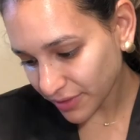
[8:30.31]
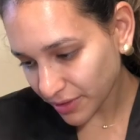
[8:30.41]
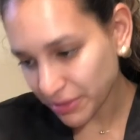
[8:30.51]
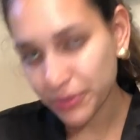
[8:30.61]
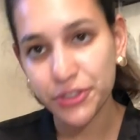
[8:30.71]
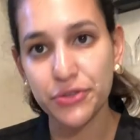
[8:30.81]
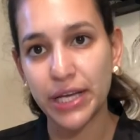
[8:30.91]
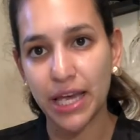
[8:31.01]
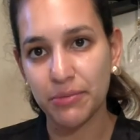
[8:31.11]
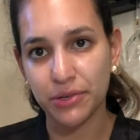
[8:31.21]
I mean, we're doing
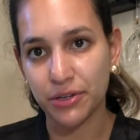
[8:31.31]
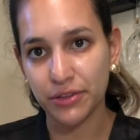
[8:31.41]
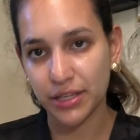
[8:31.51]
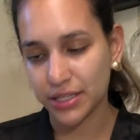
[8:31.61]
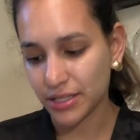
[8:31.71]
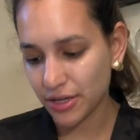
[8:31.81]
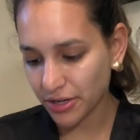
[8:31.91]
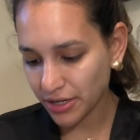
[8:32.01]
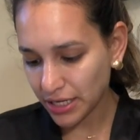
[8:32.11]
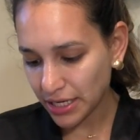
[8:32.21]
chemical things
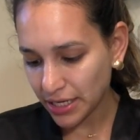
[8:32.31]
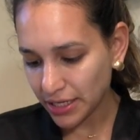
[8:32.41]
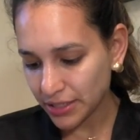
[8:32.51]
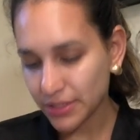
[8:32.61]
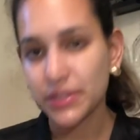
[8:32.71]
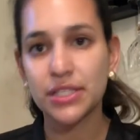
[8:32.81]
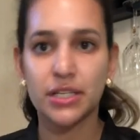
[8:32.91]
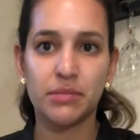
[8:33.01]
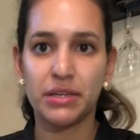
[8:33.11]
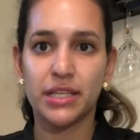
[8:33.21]
here. So it's
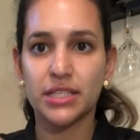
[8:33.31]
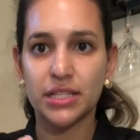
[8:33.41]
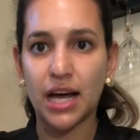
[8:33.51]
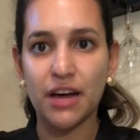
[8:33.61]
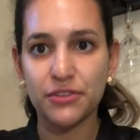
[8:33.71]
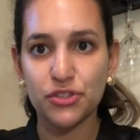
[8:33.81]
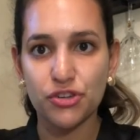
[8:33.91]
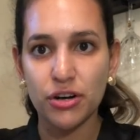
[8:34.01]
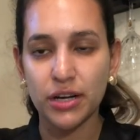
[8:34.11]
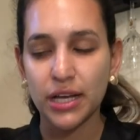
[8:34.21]
gonna have
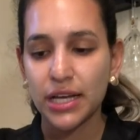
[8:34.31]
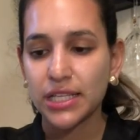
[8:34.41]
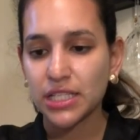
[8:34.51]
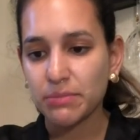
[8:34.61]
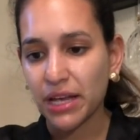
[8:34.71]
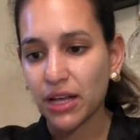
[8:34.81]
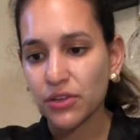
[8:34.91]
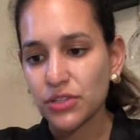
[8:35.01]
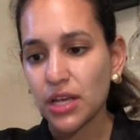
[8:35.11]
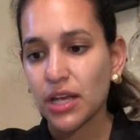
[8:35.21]
strong
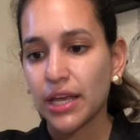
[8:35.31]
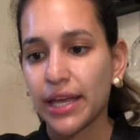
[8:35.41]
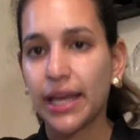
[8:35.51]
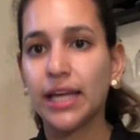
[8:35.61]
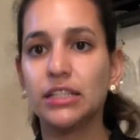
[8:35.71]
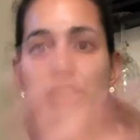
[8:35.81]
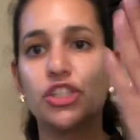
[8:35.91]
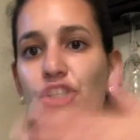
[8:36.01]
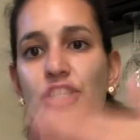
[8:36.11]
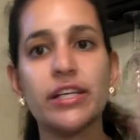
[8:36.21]
smells. And
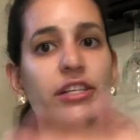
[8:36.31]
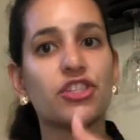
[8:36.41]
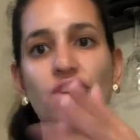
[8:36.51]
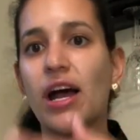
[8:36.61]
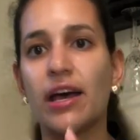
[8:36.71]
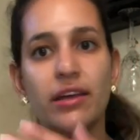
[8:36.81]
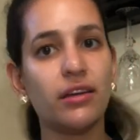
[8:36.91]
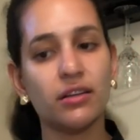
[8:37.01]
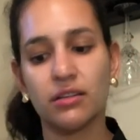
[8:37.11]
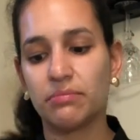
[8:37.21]
you just let it dry
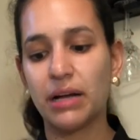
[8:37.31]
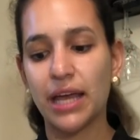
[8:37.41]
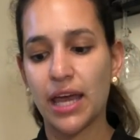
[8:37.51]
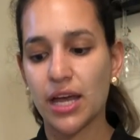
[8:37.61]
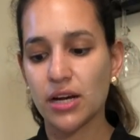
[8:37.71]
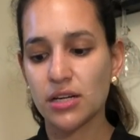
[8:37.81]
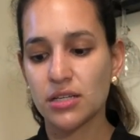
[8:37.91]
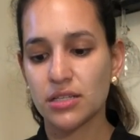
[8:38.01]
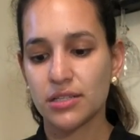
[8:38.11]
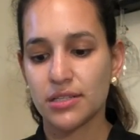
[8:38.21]
by air,
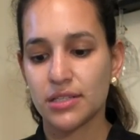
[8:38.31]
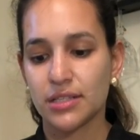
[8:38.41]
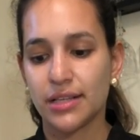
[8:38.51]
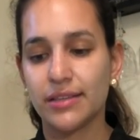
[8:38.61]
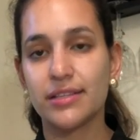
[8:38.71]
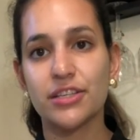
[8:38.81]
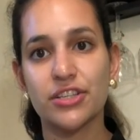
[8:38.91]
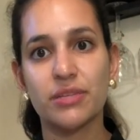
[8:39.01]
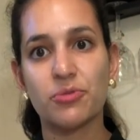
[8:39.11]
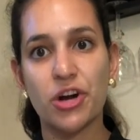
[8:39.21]
and this is
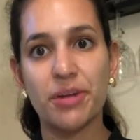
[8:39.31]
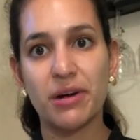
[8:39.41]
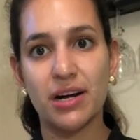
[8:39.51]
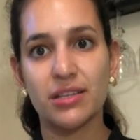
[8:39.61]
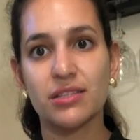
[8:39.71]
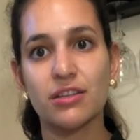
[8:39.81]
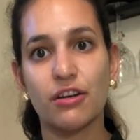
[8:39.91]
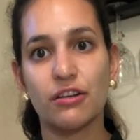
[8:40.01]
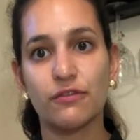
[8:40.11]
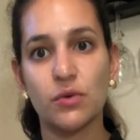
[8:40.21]
gonna prime us
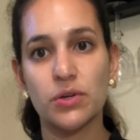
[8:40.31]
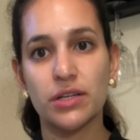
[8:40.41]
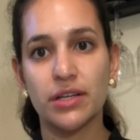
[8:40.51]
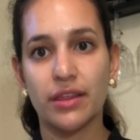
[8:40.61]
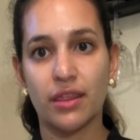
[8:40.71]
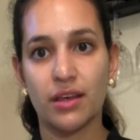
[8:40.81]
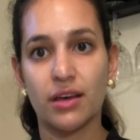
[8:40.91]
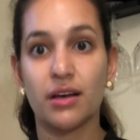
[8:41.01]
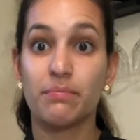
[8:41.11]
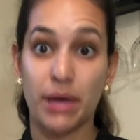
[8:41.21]
for
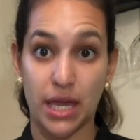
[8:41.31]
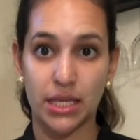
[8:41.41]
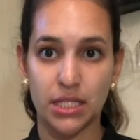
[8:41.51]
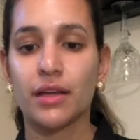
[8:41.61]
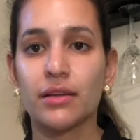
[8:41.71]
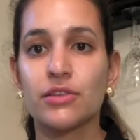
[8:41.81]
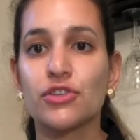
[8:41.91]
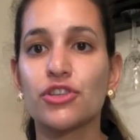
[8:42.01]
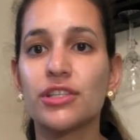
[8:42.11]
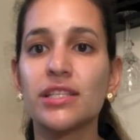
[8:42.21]
the base.
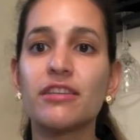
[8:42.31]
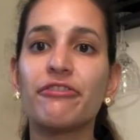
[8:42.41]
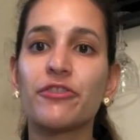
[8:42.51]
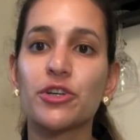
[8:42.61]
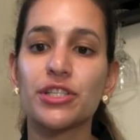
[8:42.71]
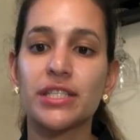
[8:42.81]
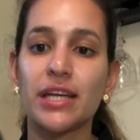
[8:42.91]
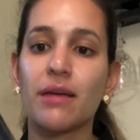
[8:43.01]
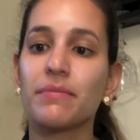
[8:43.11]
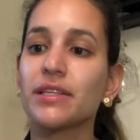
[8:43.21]
So this is the first
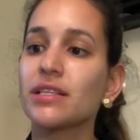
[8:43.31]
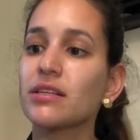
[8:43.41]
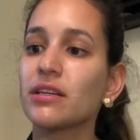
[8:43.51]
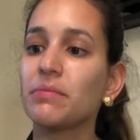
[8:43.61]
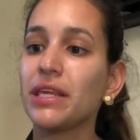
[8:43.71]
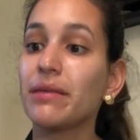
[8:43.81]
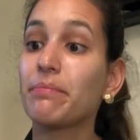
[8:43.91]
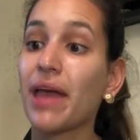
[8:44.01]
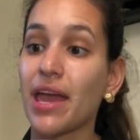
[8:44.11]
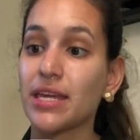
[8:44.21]
step. This is gonna be the
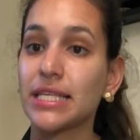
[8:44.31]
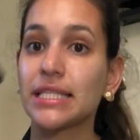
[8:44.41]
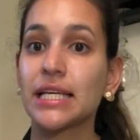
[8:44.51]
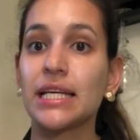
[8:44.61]
base.